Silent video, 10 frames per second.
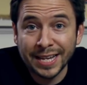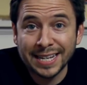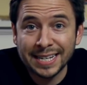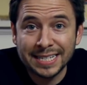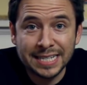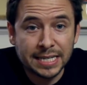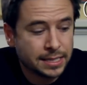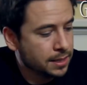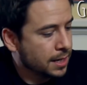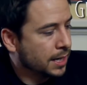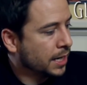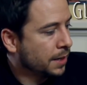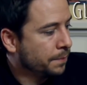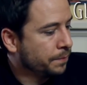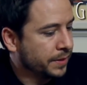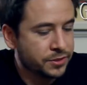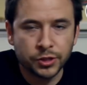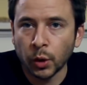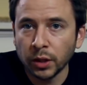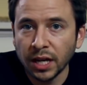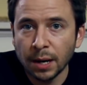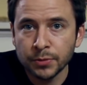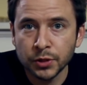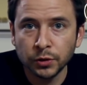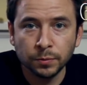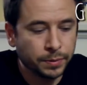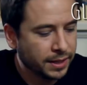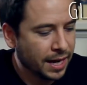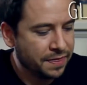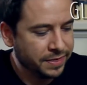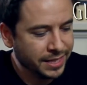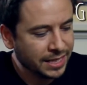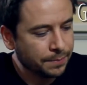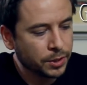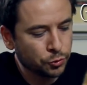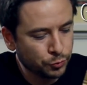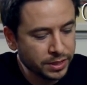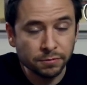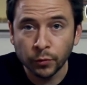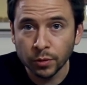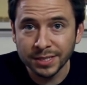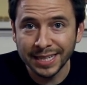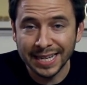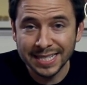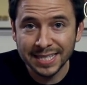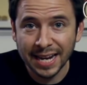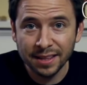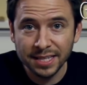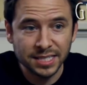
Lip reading: had an idea. This is totally optional, but I think I'm gonna reinforce the inside of these